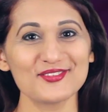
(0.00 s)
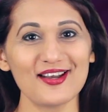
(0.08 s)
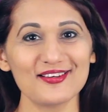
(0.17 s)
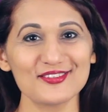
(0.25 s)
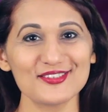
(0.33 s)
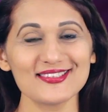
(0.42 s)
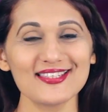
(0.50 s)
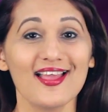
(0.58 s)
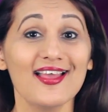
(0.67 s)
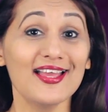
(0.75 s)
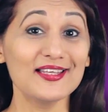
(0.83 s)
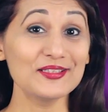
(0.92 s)
strategist,
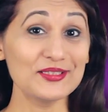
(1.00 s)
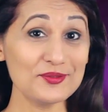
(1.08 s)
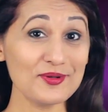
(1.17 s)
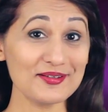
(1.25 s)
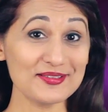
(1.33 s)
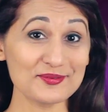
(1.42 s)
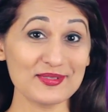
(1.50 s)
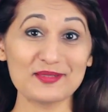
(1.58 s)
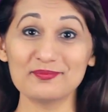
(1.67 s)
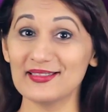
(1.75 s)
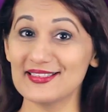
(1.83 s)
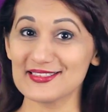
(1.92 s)
and you are in the
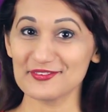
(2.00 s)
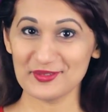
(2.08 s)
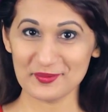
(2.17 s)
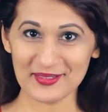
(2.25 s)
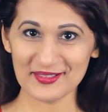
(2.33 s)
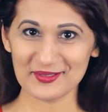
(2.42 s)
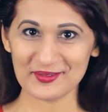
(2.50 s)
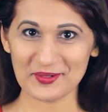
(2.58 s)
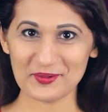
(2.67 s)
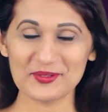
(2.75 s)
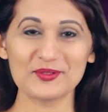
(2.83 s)
right place if you want to grow